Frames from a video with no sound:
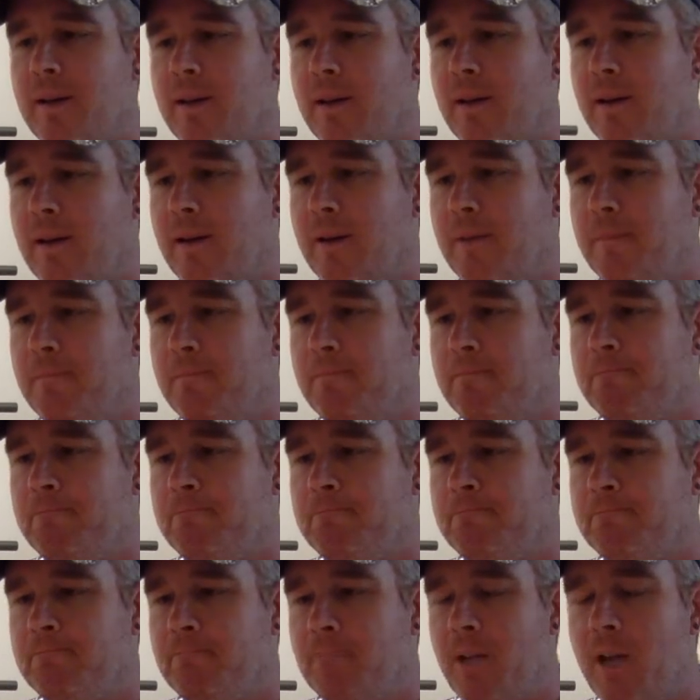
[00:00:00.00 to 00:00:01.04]
Um,
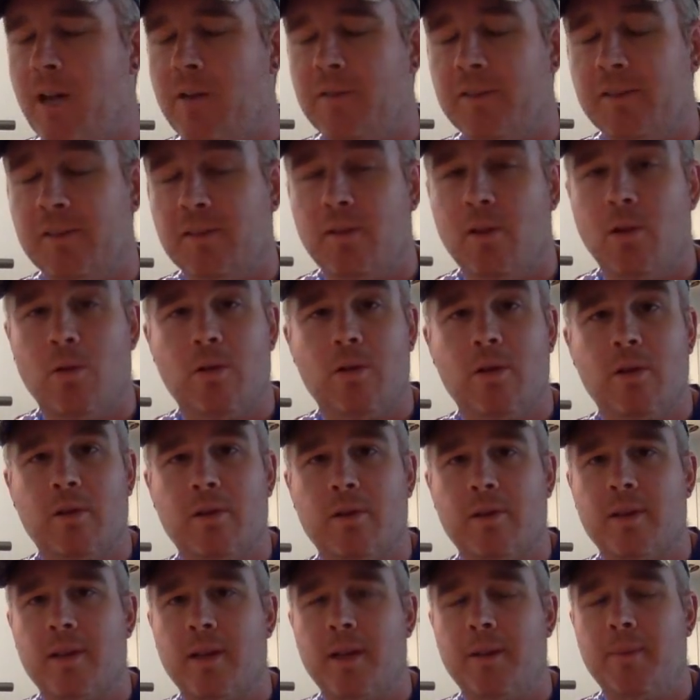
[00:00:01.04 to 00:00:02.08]
I have a slow
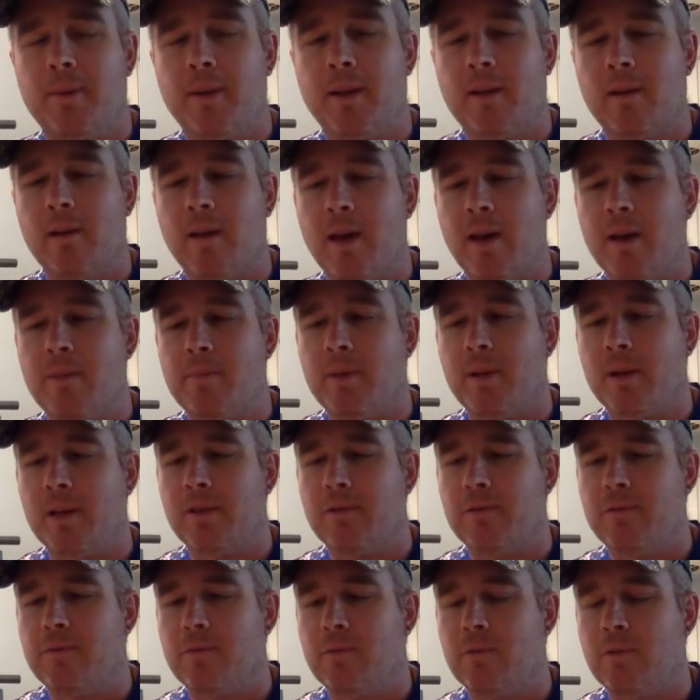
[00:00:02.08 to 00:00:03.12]
cooker that I paid a lot of money
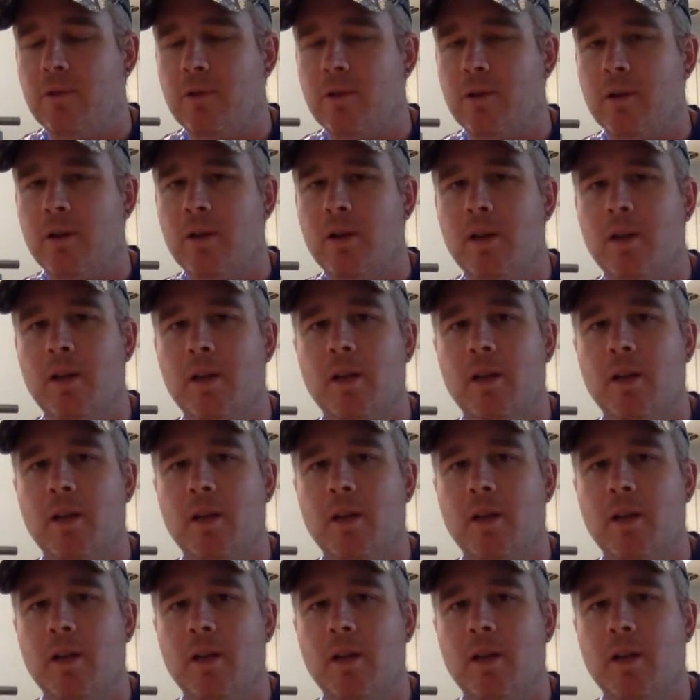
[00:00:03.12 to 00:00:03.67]
for.